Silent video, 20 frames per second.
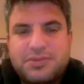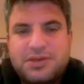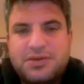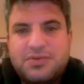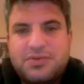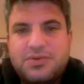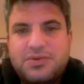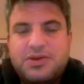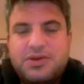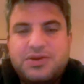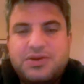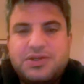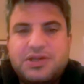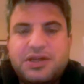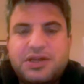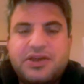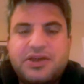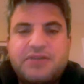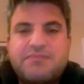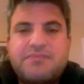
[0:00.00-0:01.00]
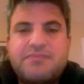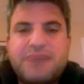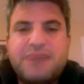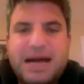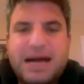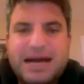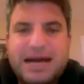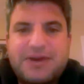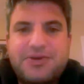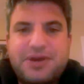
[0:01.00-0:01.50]
Well, there's nothing
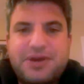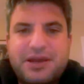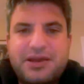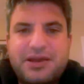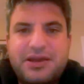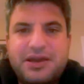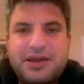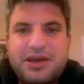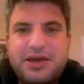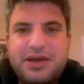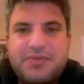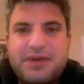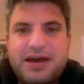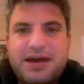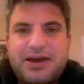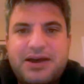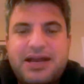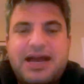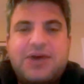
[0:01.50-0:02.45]
moderate about